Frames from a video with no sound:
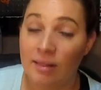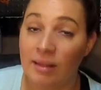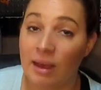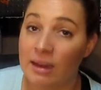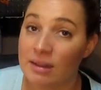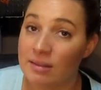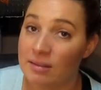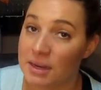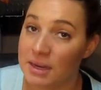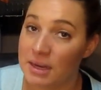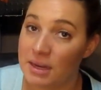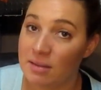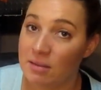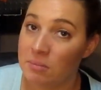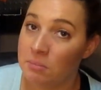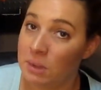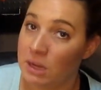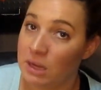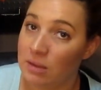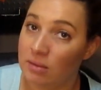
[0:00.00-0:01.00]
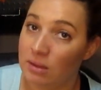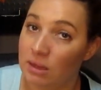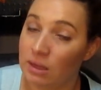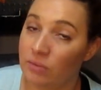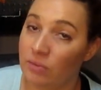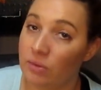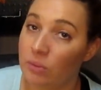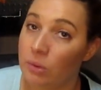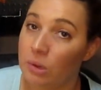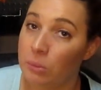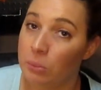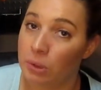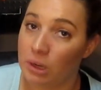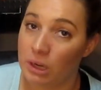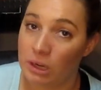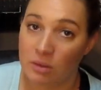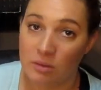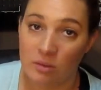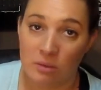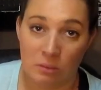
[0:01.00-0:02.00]
That site is amazing if you want to
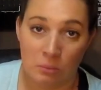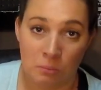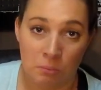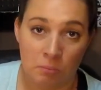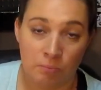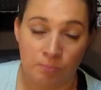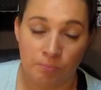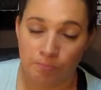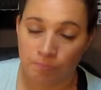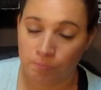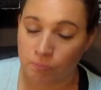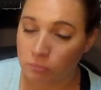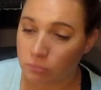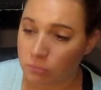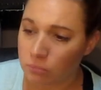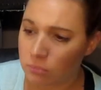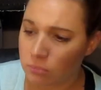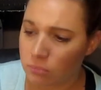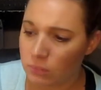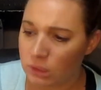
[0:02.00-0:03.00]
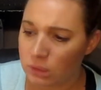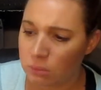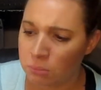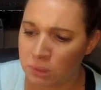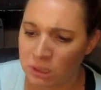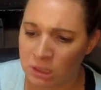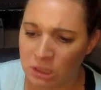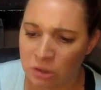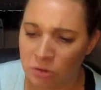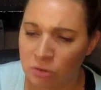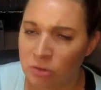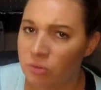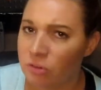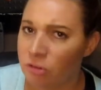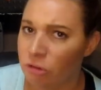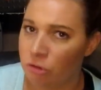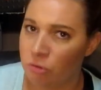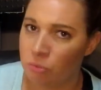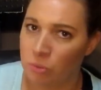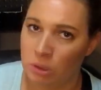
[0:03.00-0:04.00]
print out some menus, if
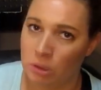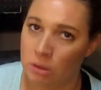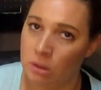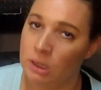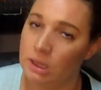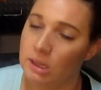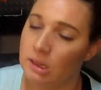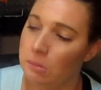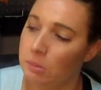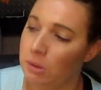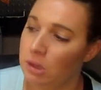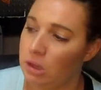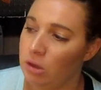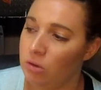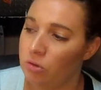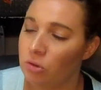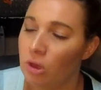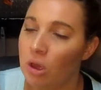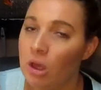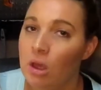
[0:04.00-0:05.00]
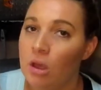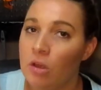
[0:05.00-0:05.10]
you just want to look at the menus.